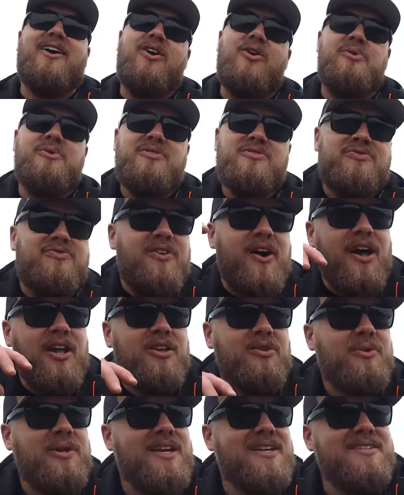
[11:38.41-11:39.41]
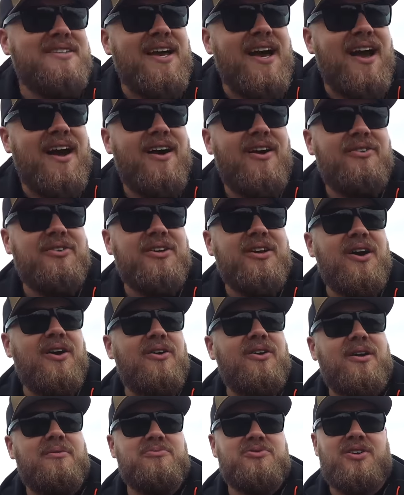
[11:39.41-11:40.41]
oh, he's following it down, you
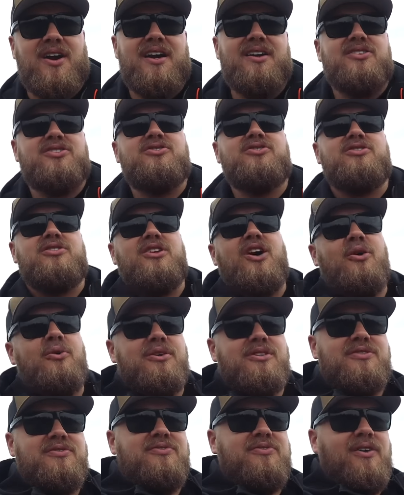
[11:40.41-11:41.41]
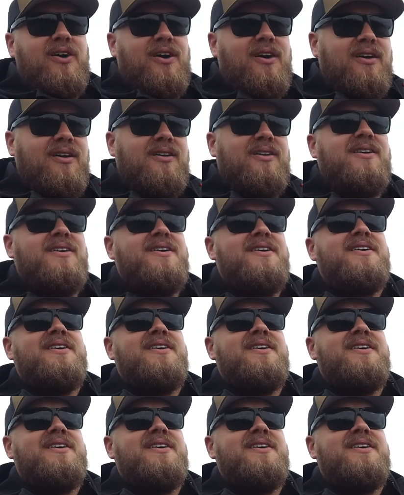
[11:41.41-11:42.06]
know, and I'm trying to slow its fall